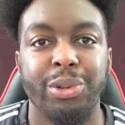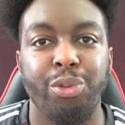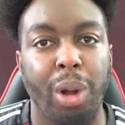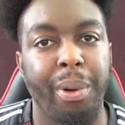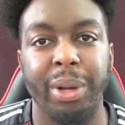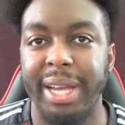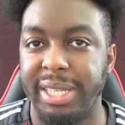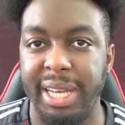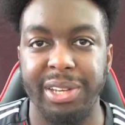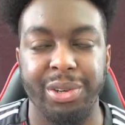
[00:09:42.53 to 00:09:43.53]
Robbo gets
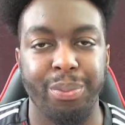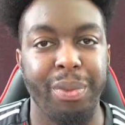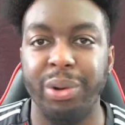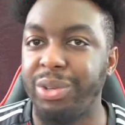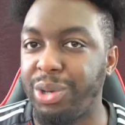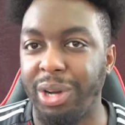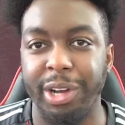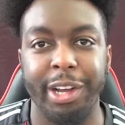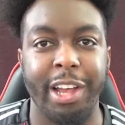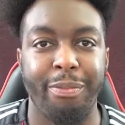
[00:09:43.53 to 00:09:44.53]
injured. Milner's got to
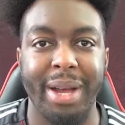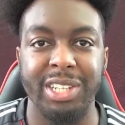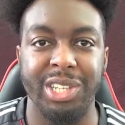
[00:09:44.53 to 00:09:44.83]
go left back.